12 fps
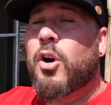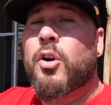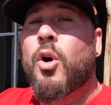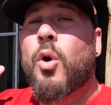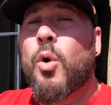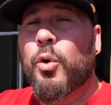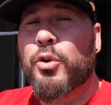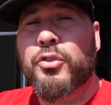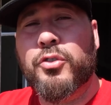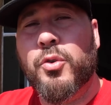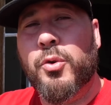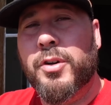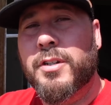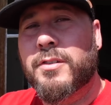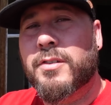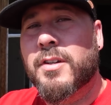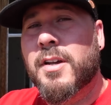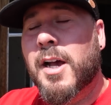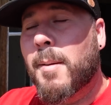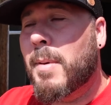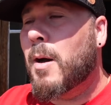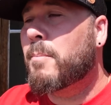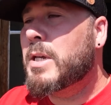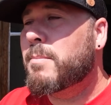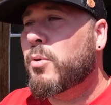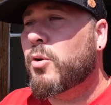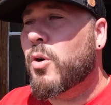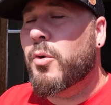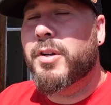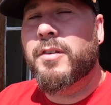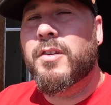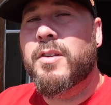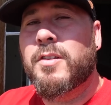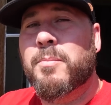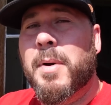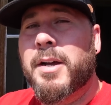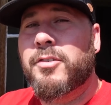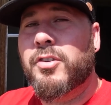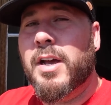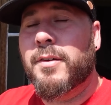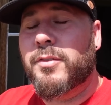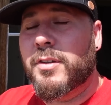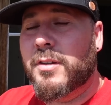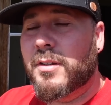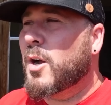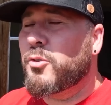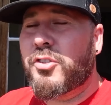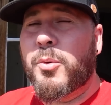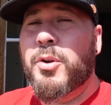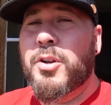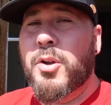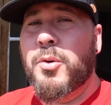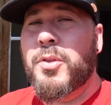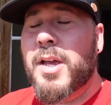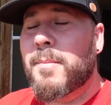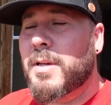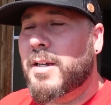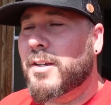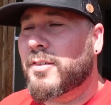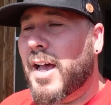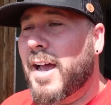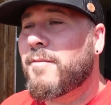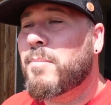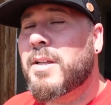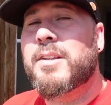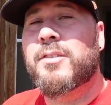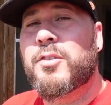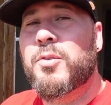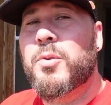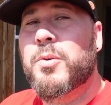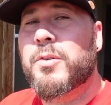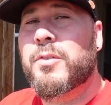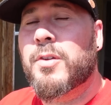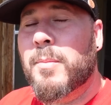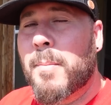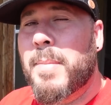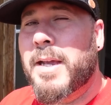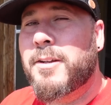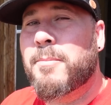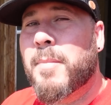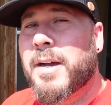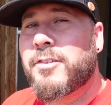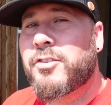are horror stories about people going into these mine shafts, and I wish I would have known that because I've been into some abandoned mine